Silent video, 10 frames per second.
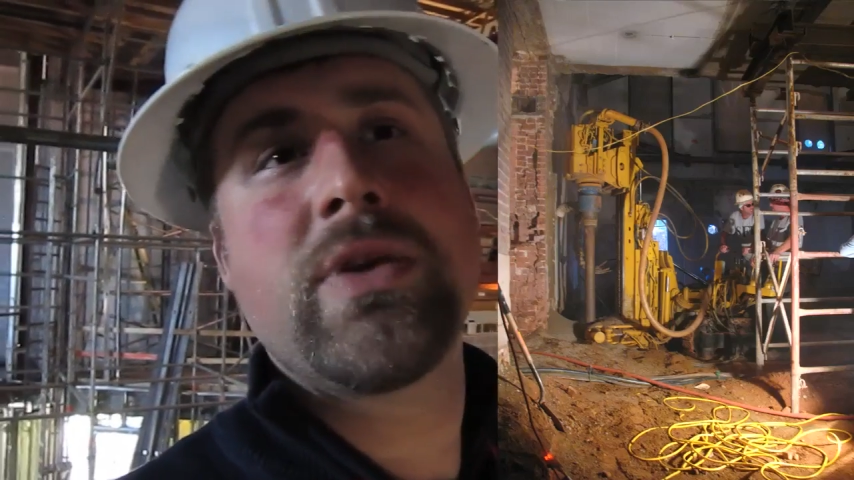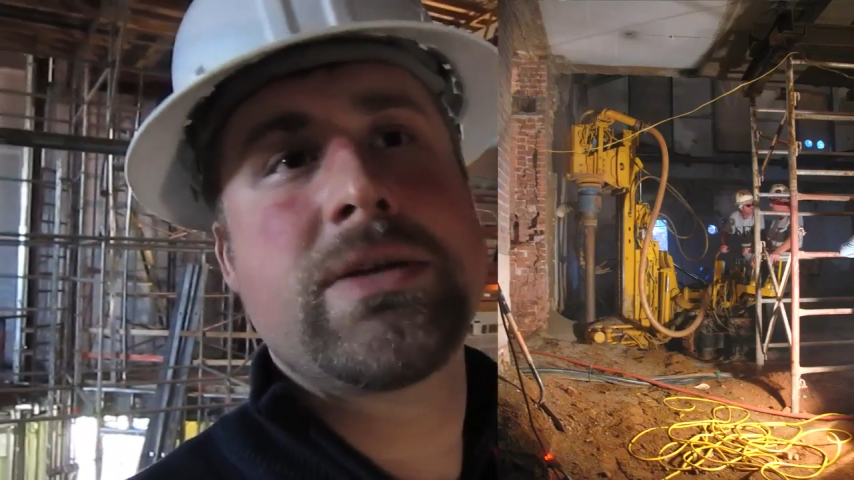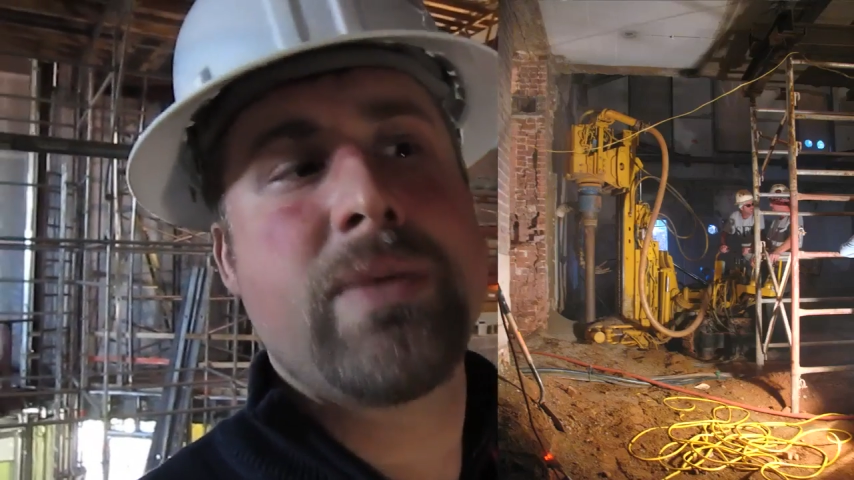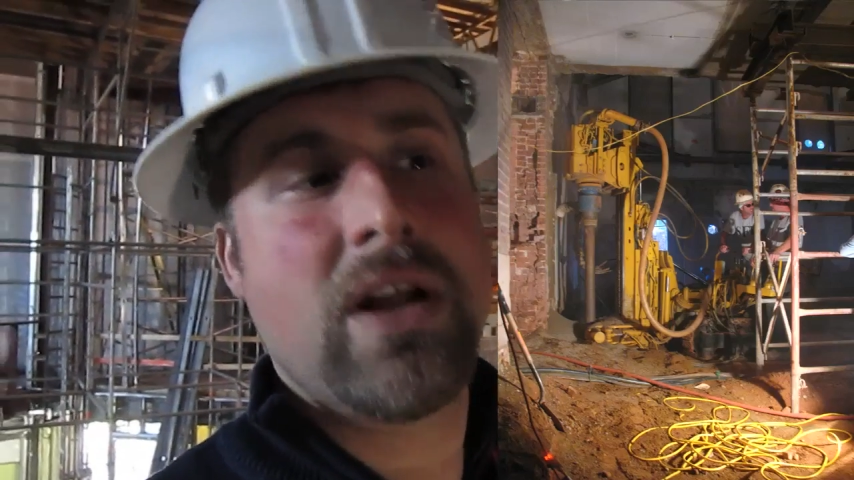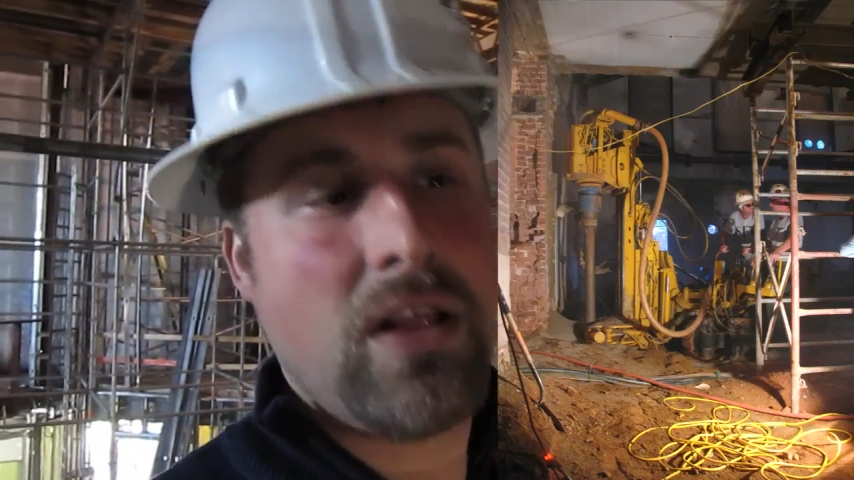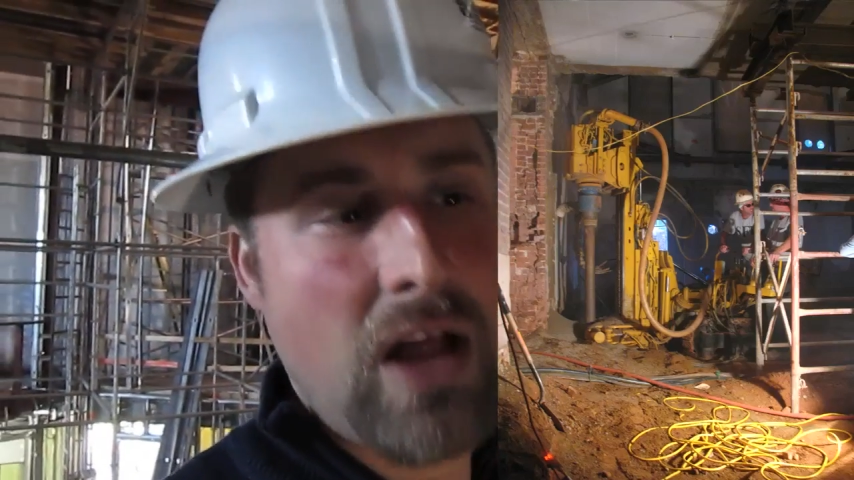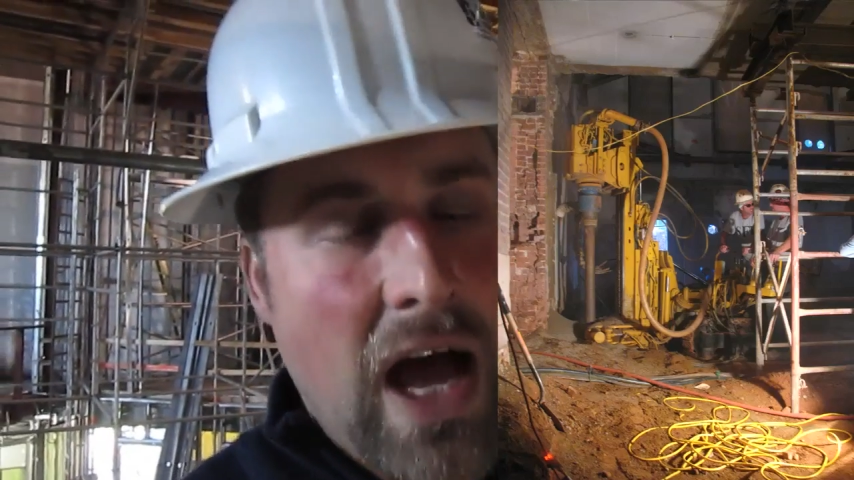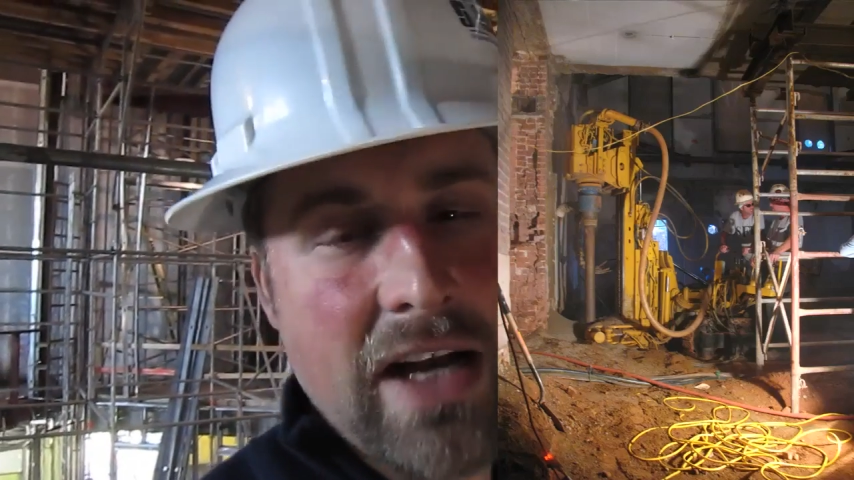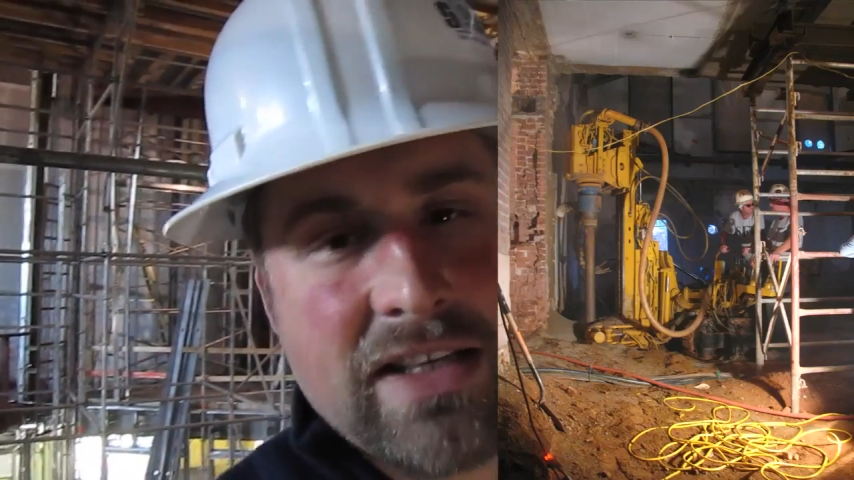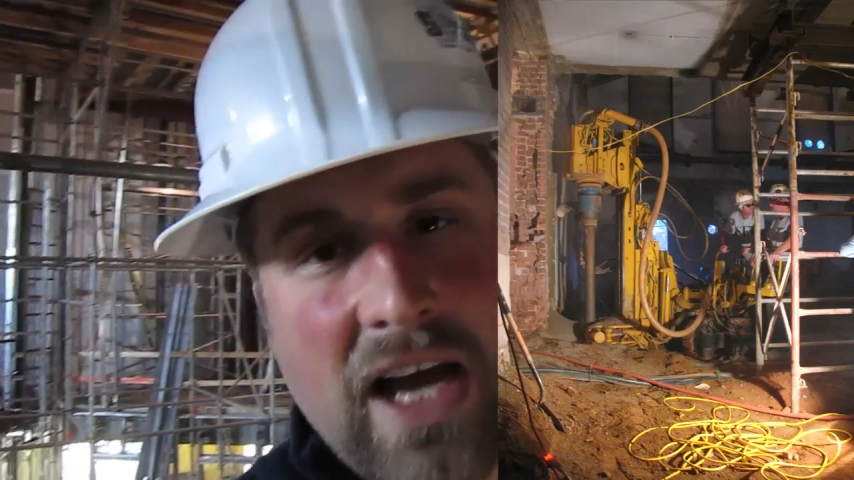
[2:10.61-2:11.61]
We spent a
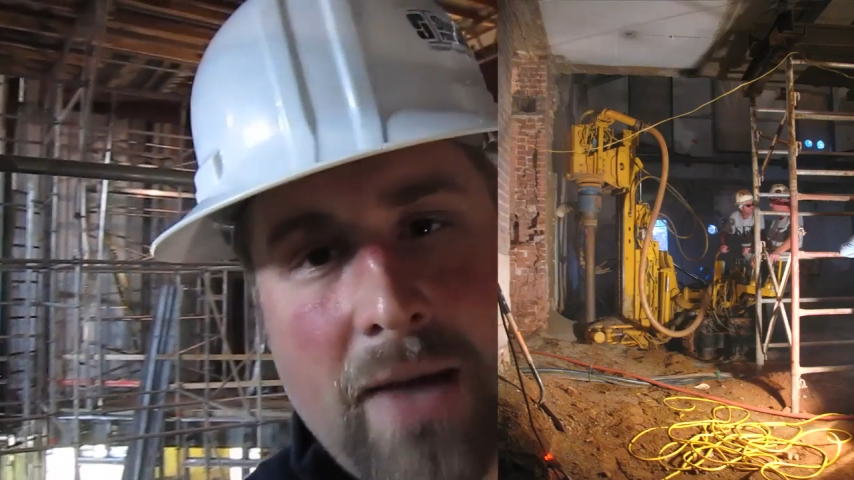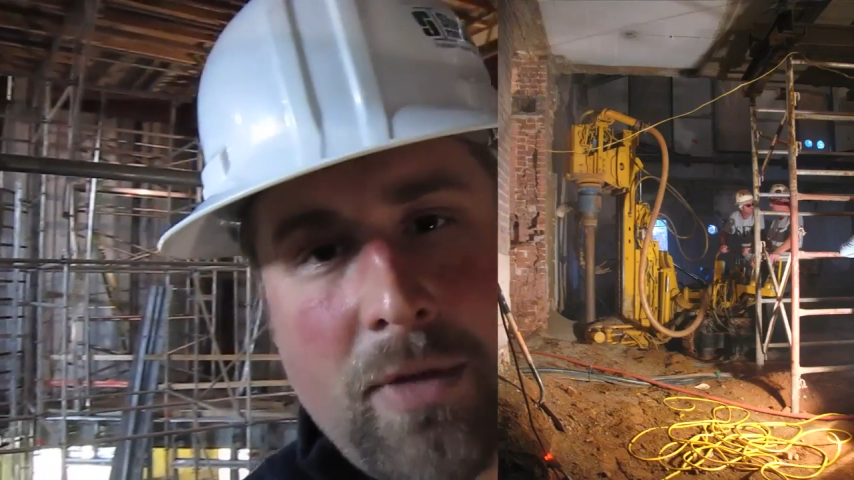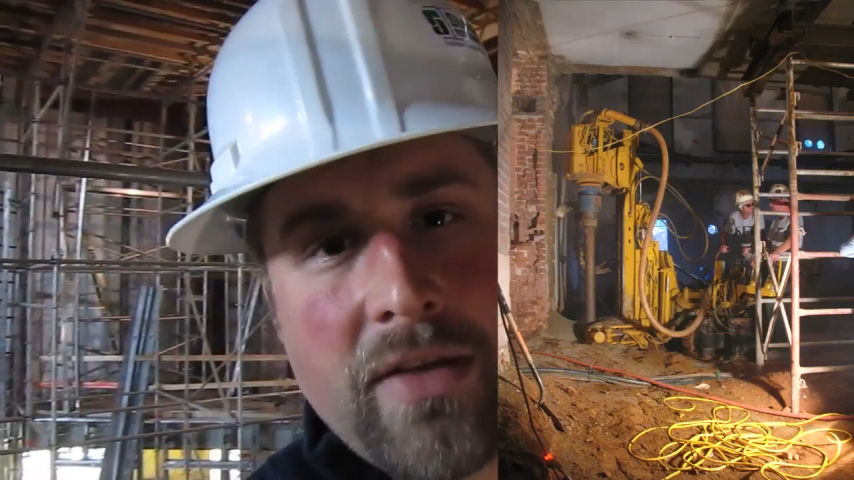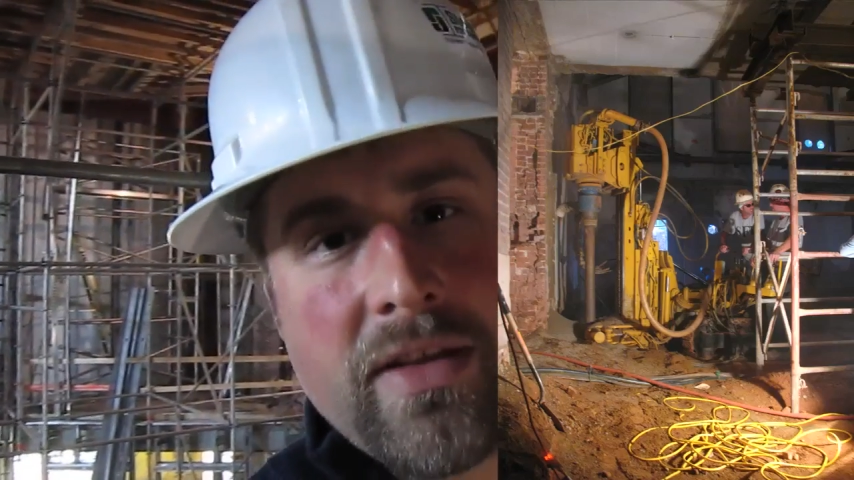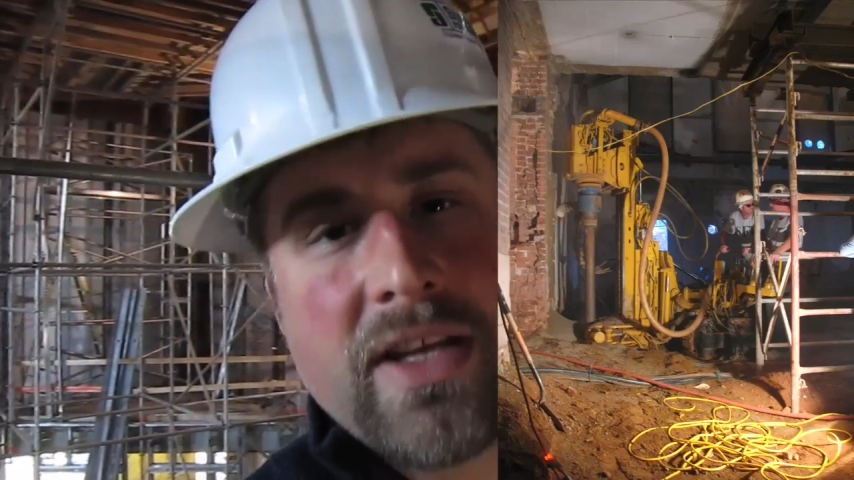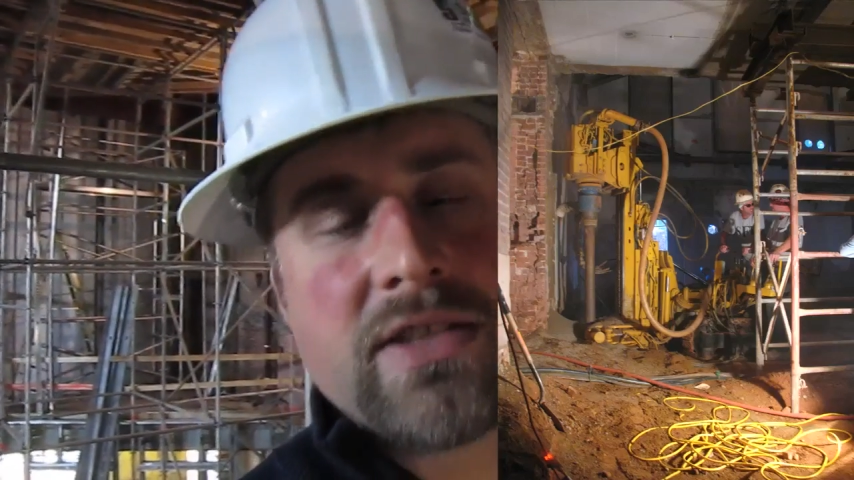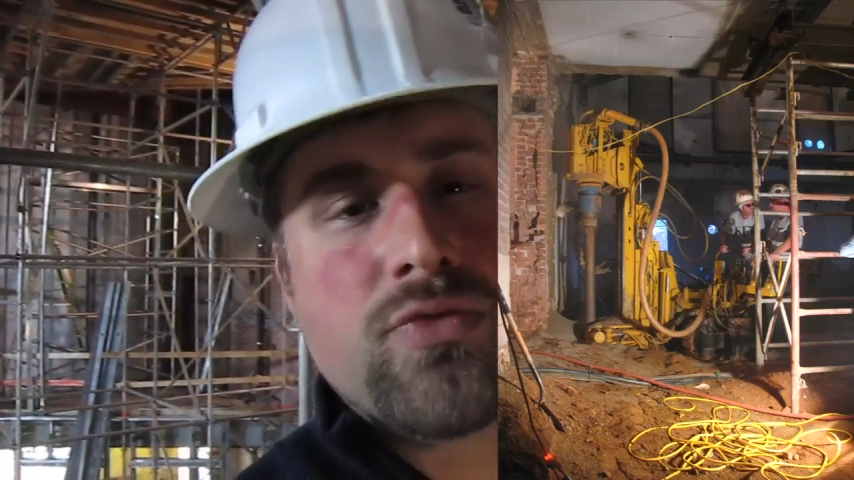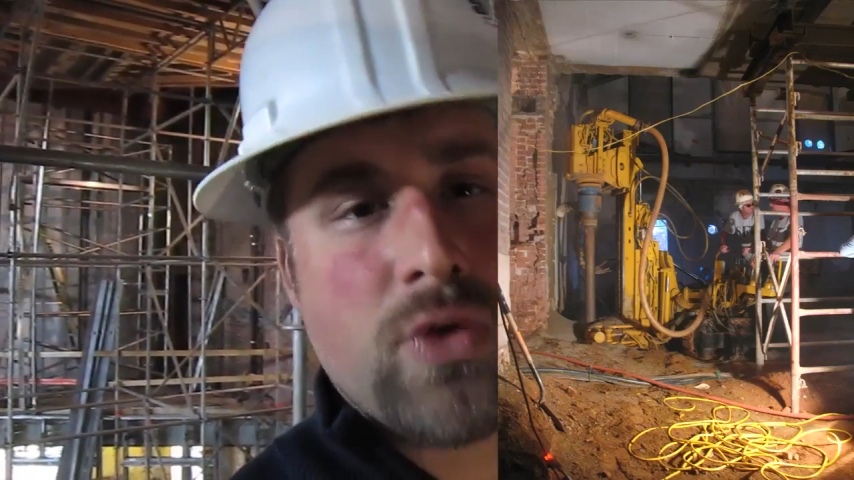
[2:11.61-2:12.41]
lot of time on this,